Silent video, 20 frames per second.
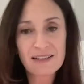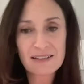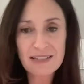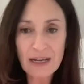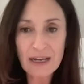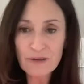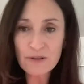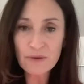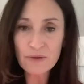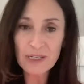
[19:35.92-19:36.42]

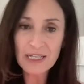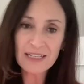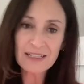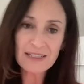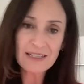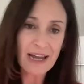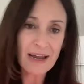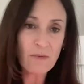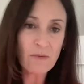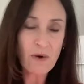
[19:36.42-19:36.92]
South Korea
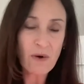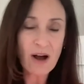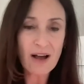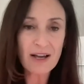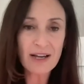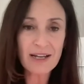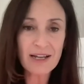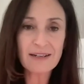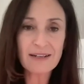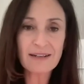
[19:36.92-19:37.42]
and
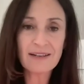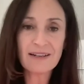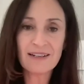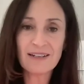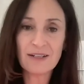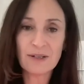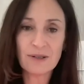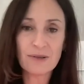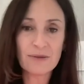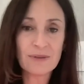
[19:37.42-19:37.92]
Taiwan,
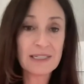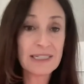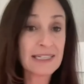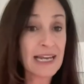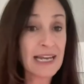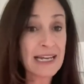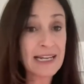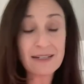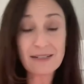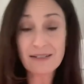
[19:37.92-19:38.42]
you know,
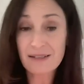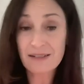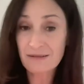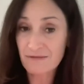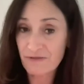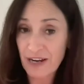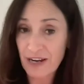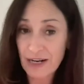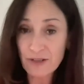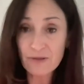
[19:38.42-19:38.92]
gained
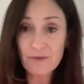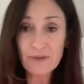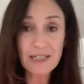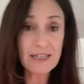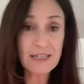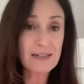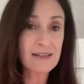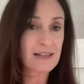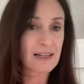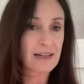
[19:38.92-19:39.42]

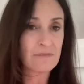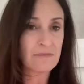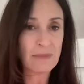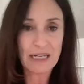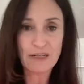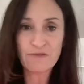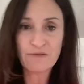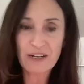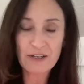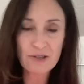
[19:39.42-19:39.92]
factories and
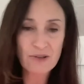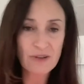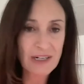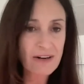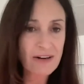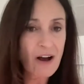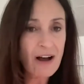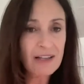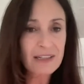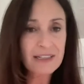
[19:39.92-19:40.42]

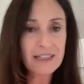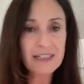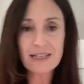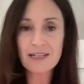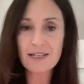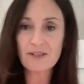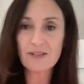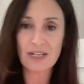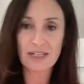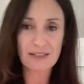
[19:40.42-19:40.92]
manufacturing
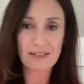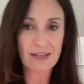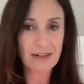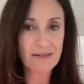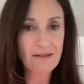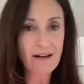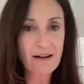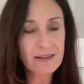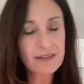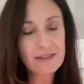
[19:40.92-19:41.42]
knowledge and
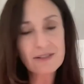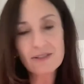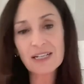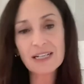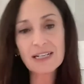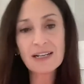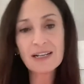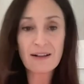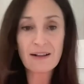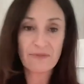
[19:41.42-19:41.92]

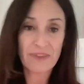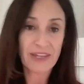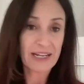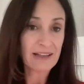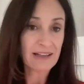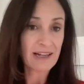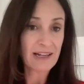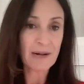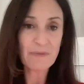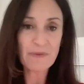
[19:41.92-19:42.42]
technology. They
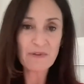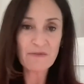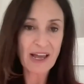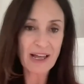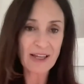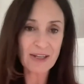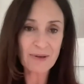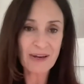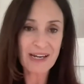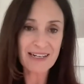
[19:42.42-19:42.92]
climbed the
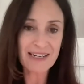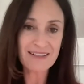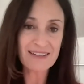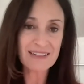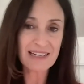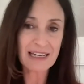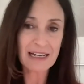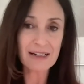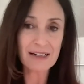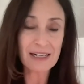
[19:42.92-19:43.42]
value added
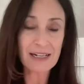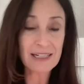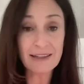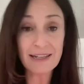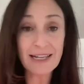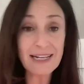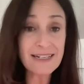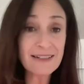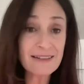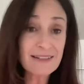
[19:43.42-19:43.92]
scale. And
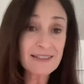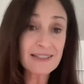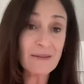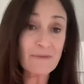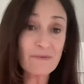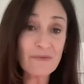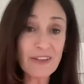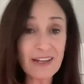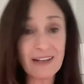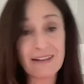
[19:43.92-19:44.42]
then they did the
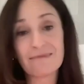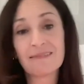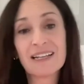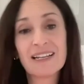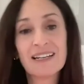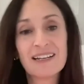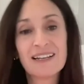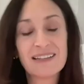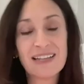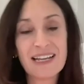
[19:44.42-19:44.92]
same thing.
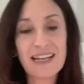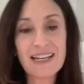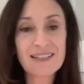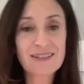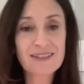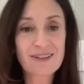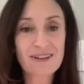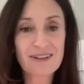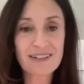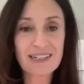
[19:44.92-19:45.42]
They
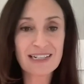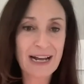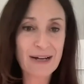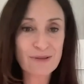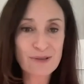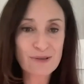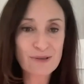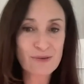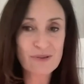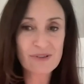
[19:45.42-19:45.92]
started
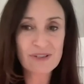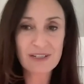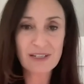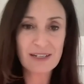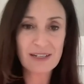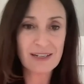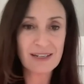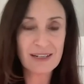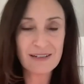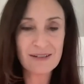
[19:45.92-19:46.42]

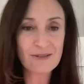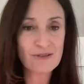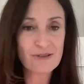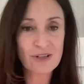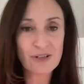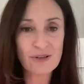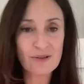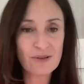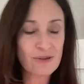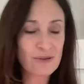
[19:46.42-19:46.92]
outsourcing
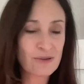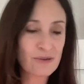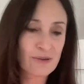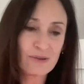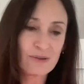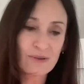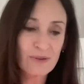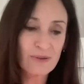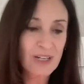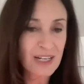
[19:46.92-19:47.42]

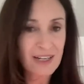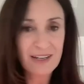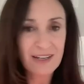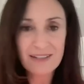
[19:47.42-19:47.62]
into